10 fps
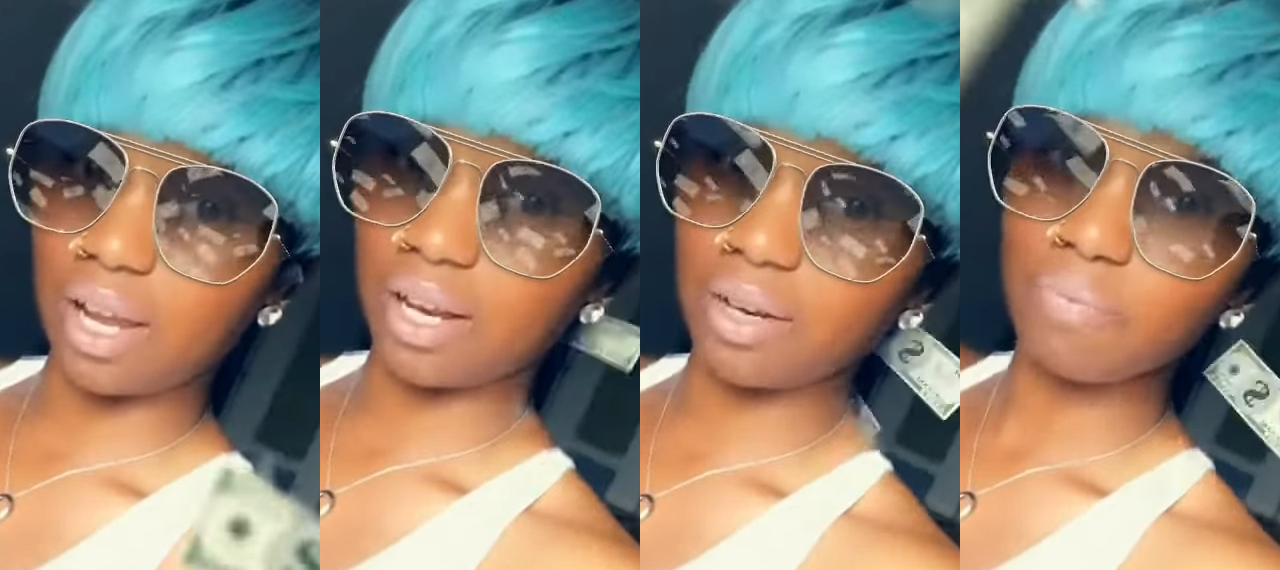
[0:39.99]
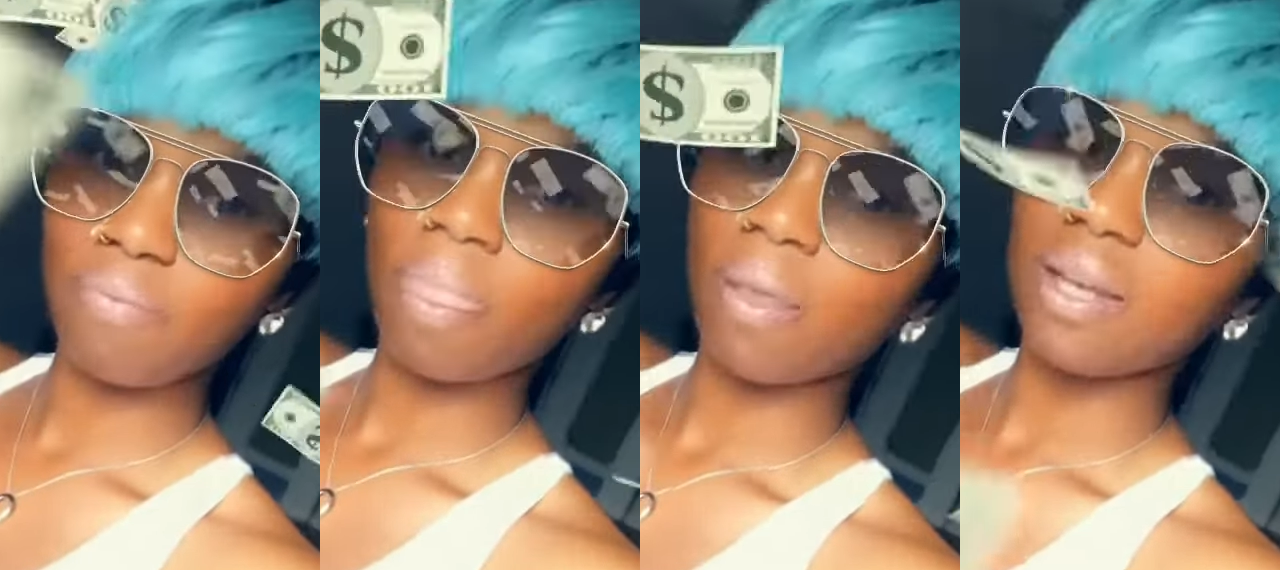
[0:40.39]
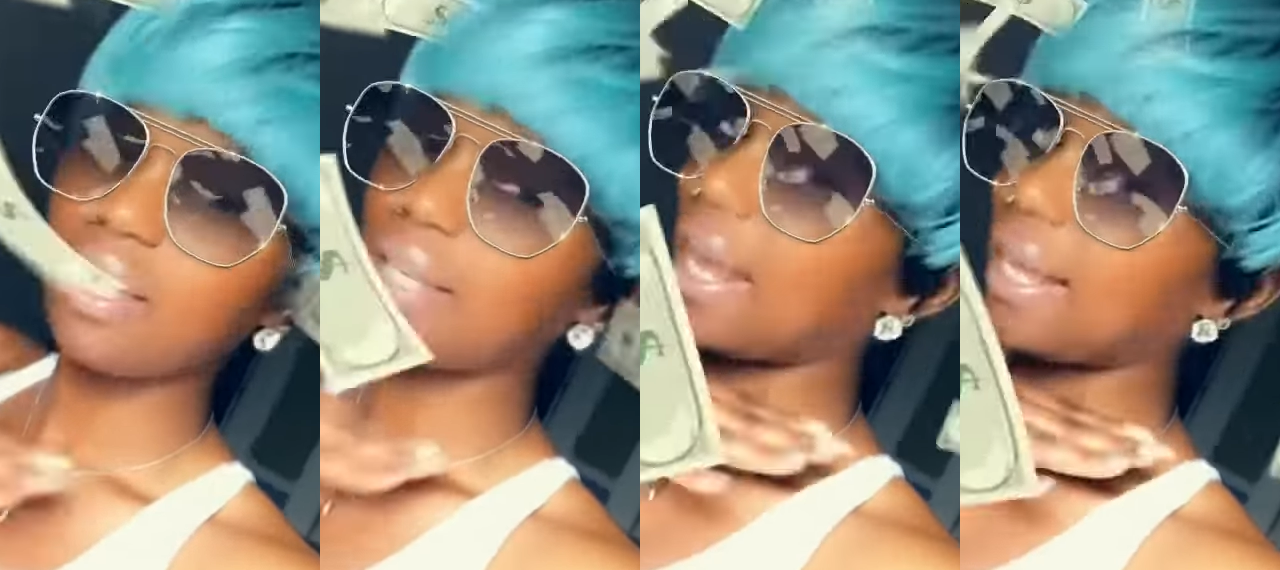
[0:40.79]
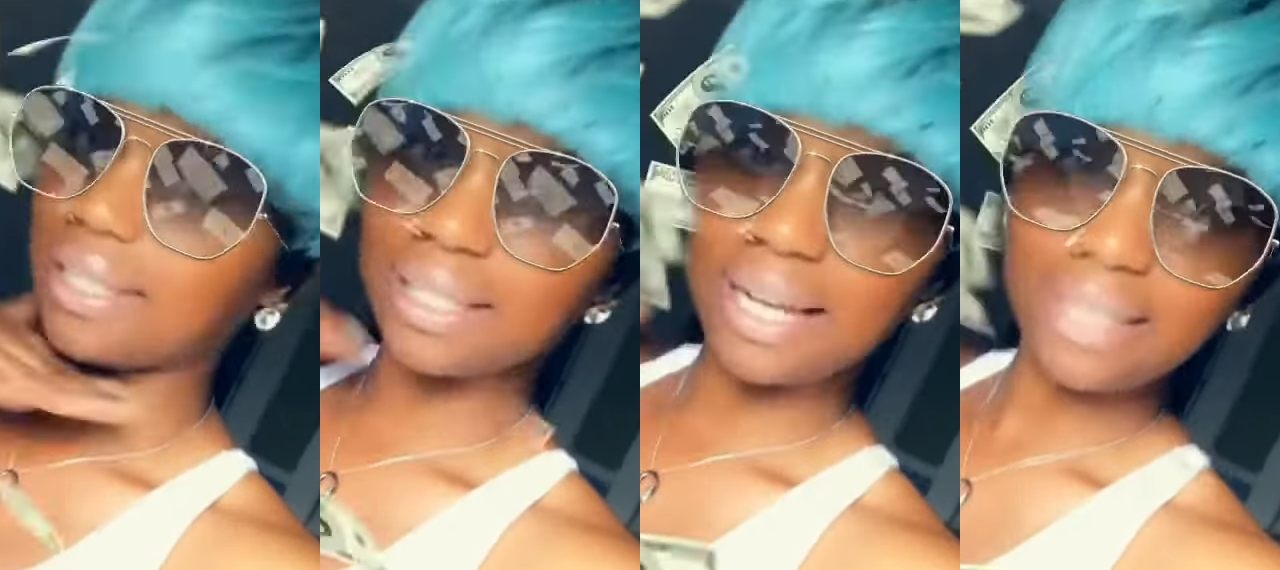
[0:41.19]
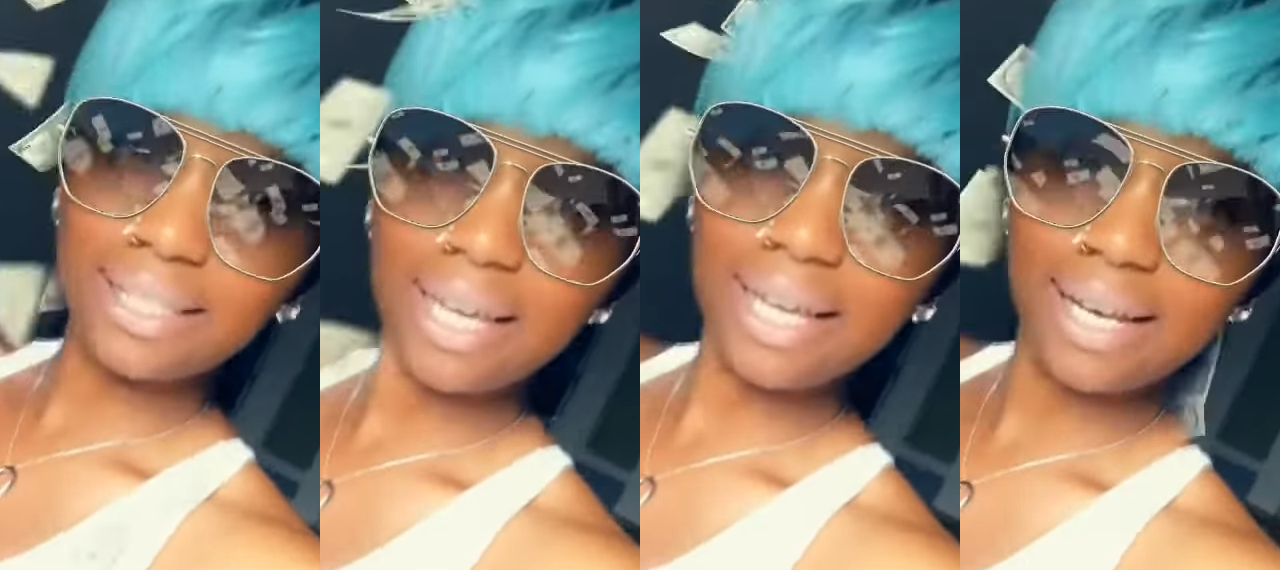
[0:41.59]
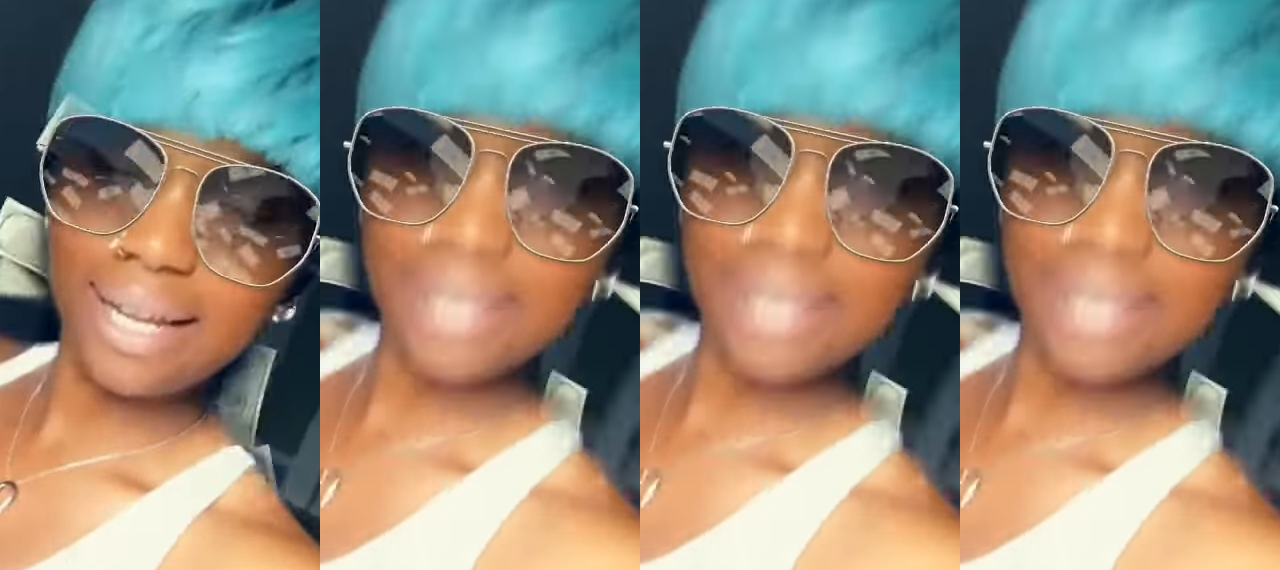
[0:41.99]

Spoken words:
And that's it.